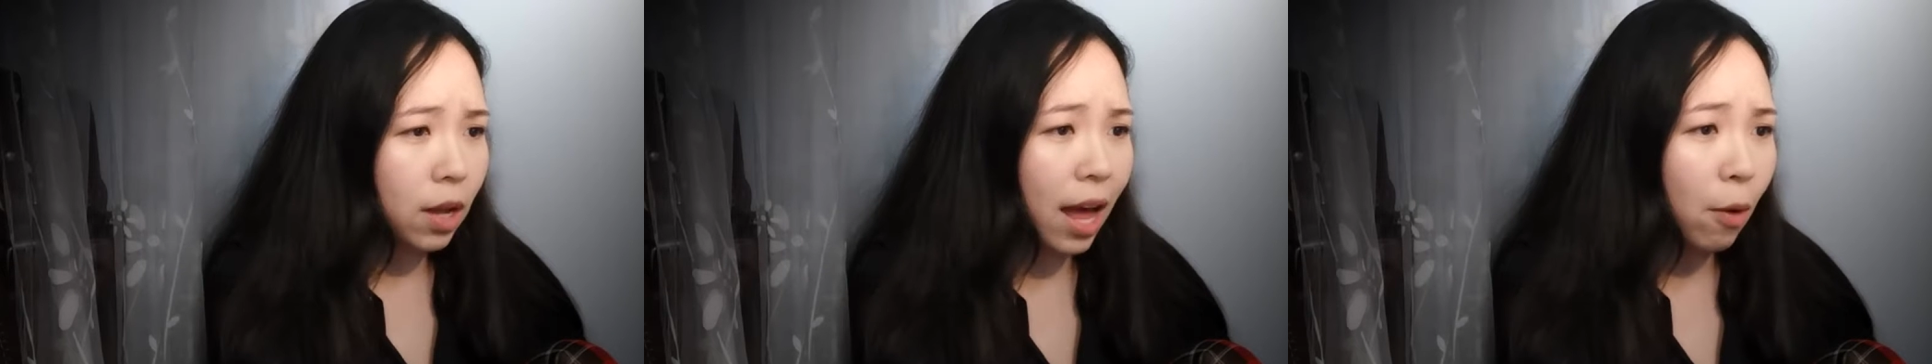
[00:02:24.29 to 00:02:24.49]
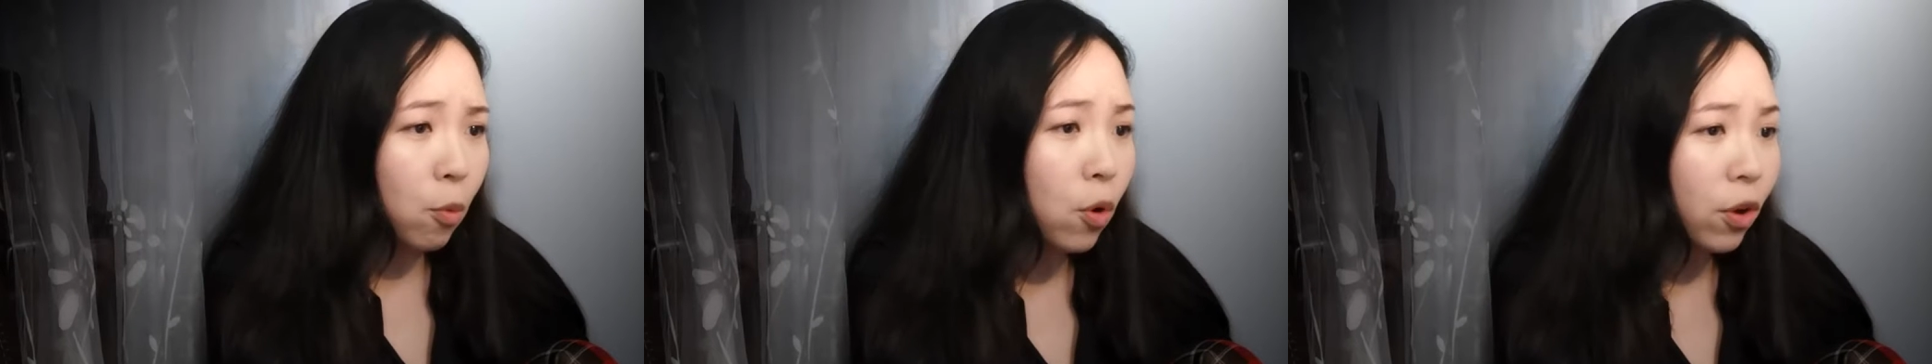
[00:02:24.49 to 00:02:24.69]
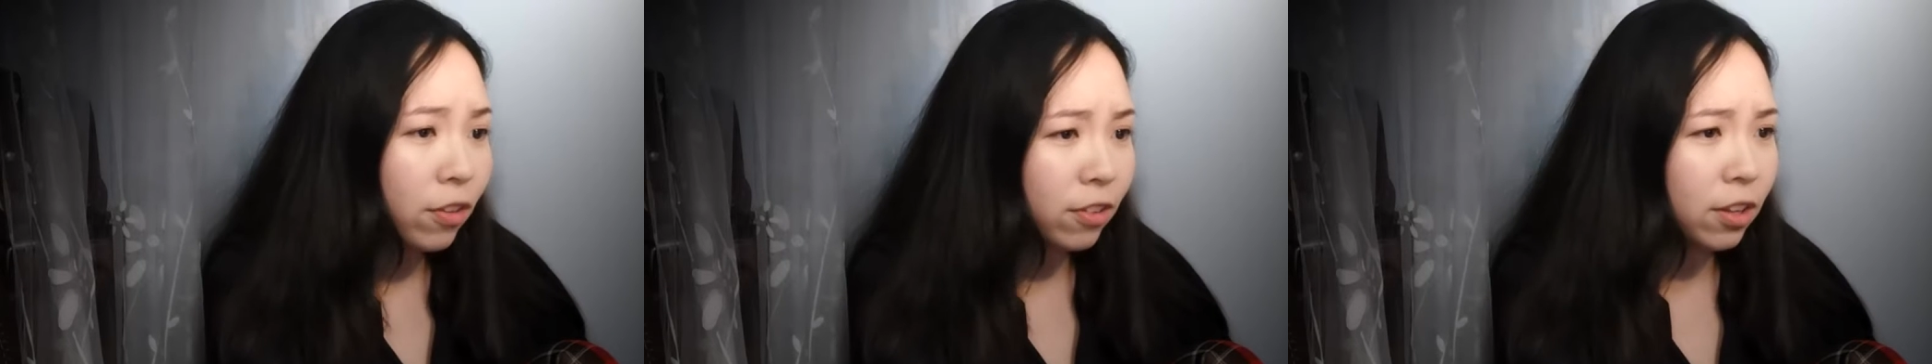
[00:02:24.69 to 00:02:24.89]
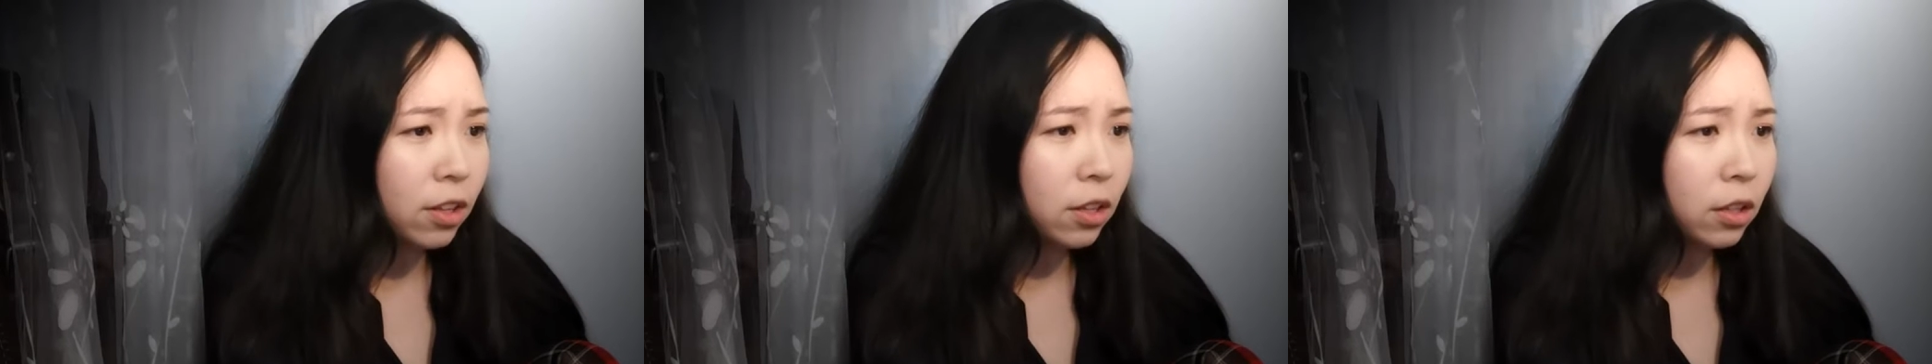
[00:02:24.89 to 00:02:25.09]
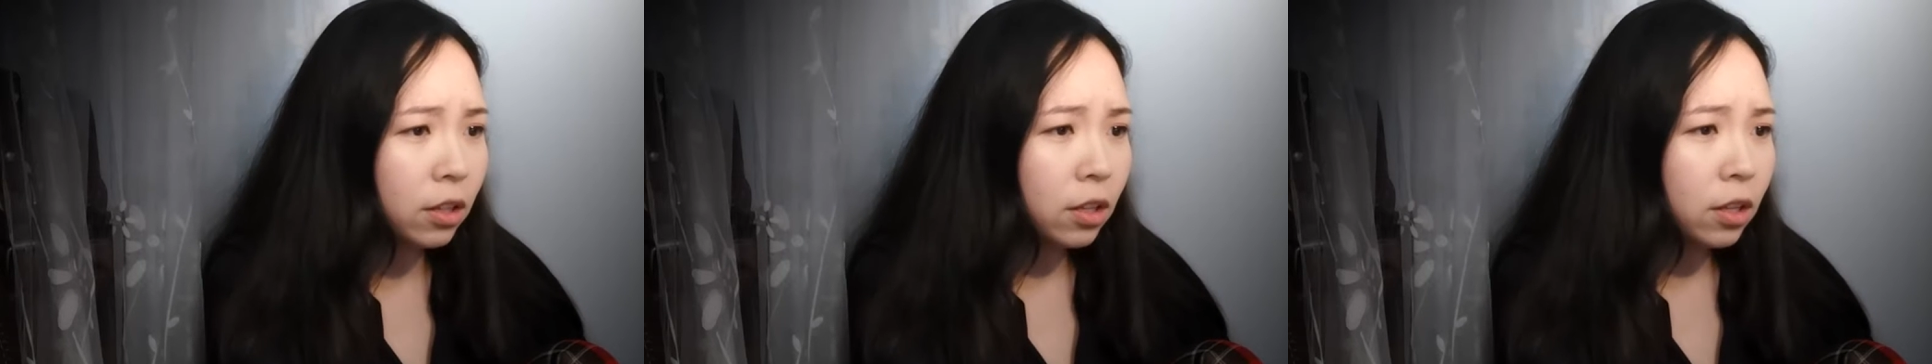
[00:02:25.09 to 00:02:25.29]
I
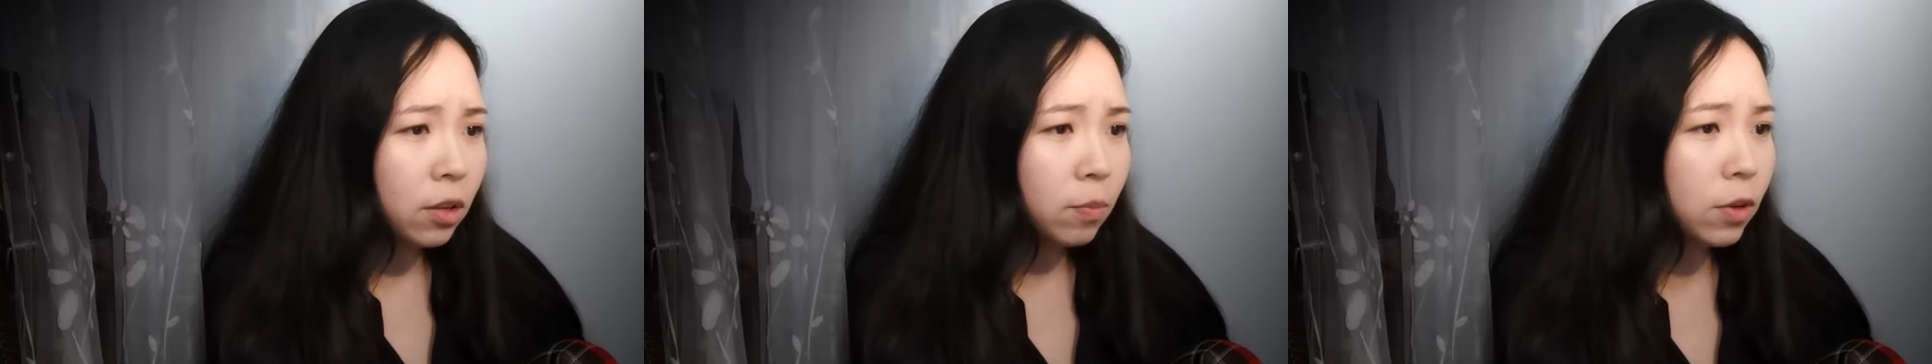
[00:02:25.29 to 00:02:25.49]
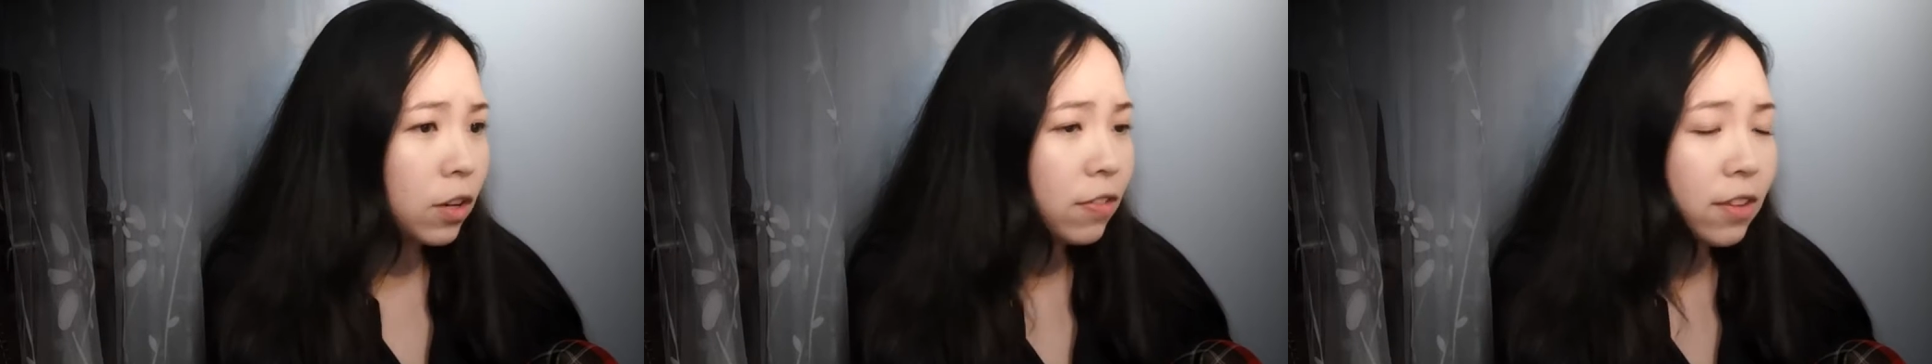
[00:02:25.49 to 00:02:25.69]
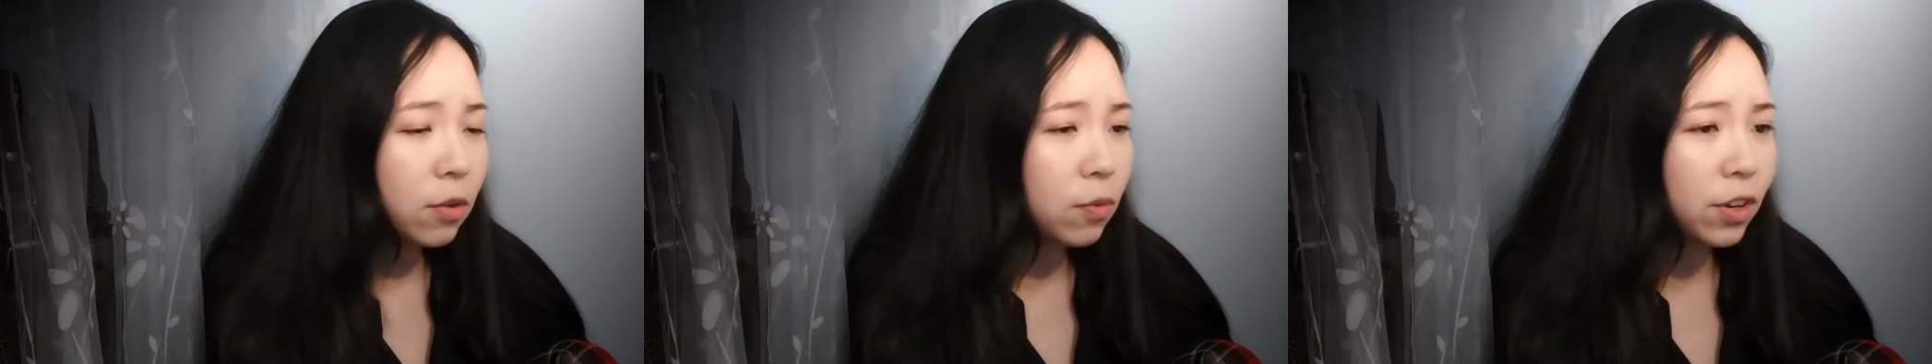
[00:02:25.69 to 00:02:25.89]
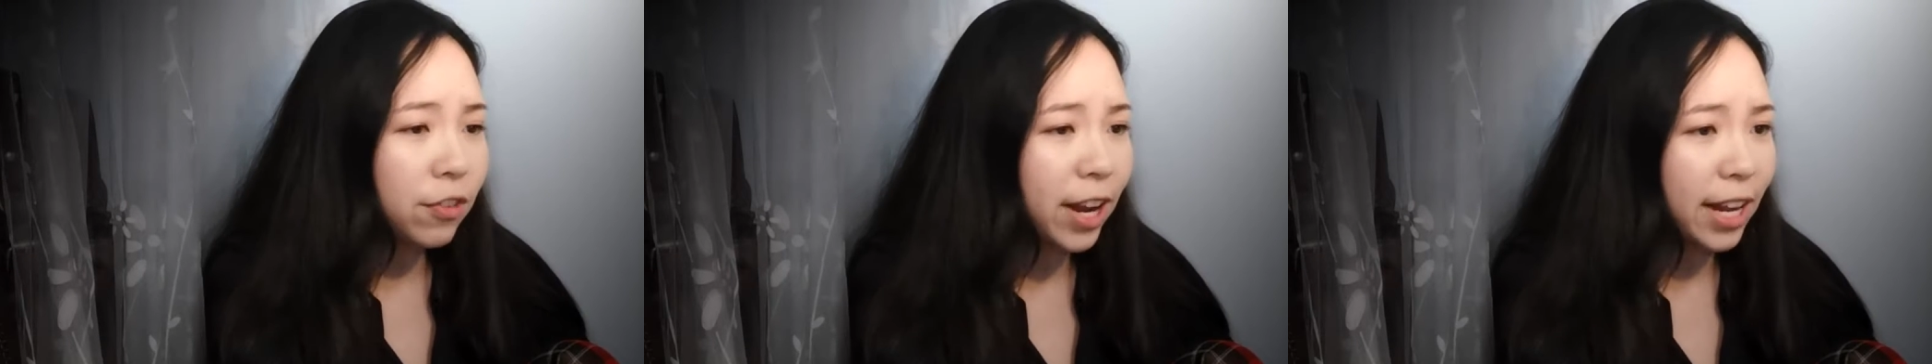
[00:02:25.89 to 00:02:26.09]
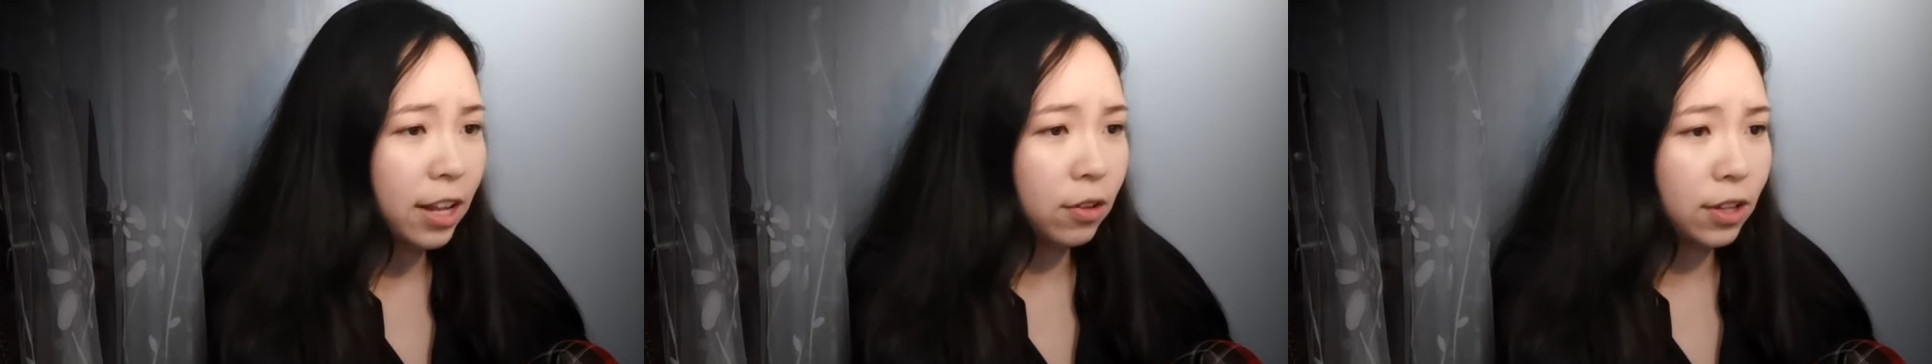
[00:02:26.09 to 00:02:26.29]
wasn't, because they weren't
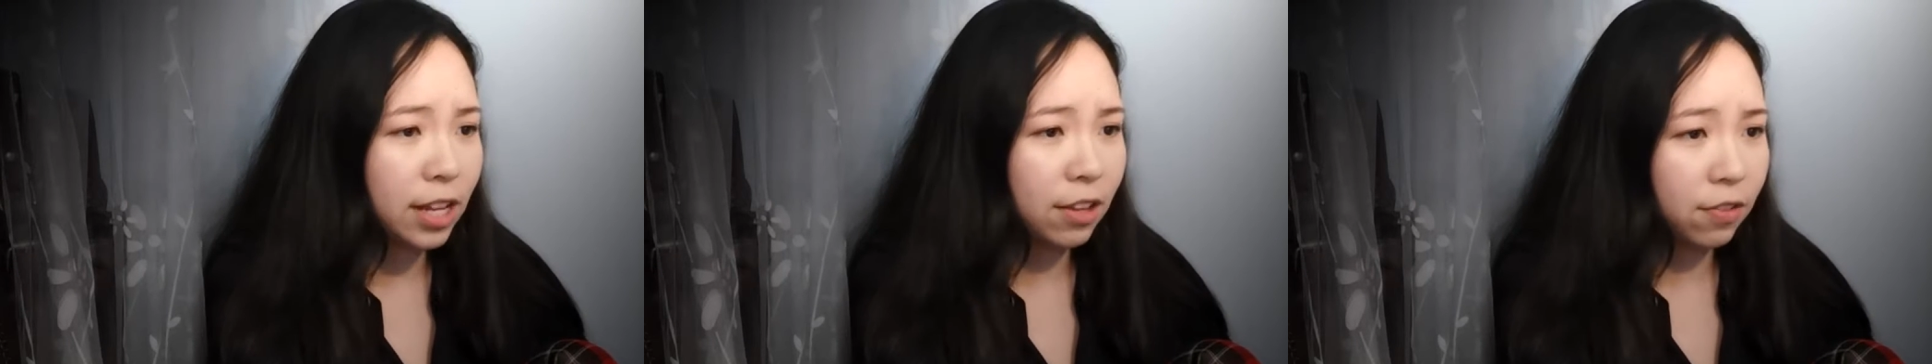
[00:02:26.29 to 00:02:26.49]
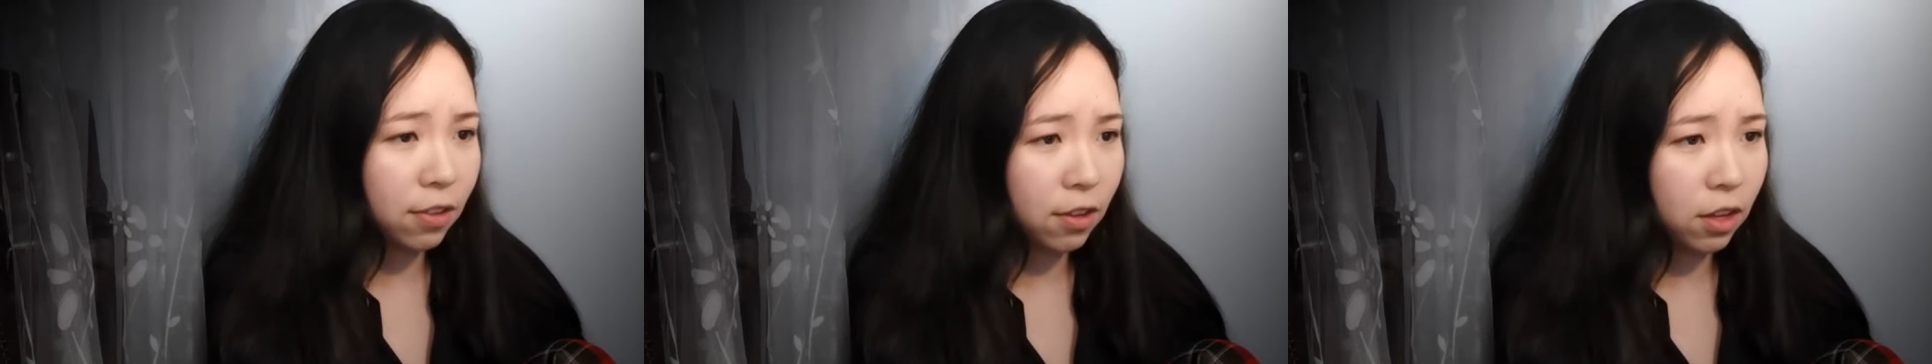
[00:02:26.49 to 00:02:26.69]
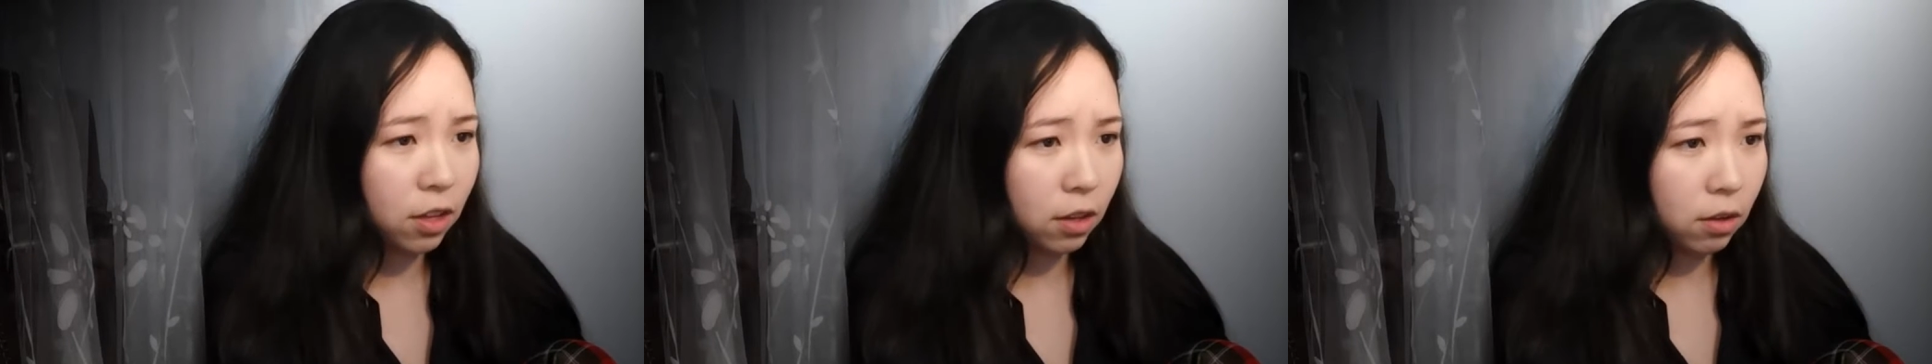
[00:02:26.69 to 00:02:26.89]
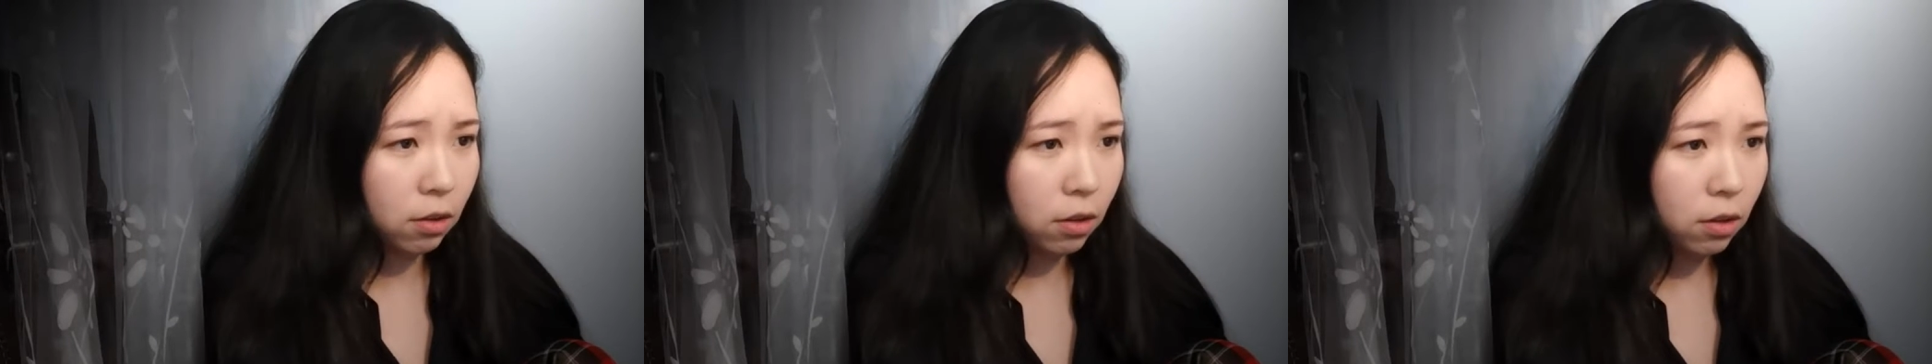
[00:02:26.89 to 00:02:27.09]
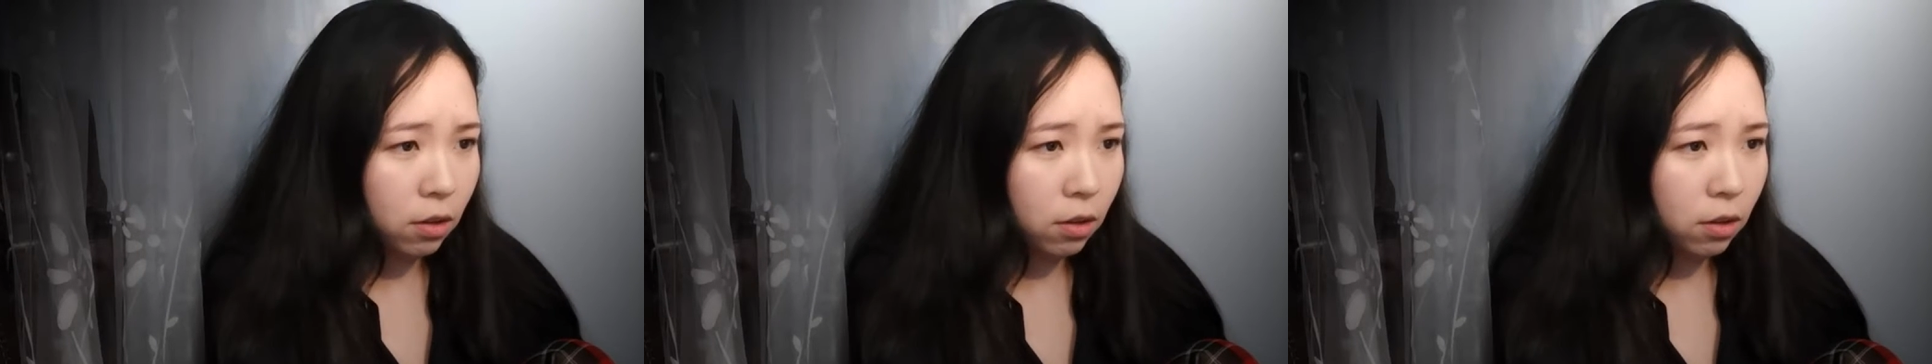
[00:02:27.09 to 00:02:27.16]
ready to listen.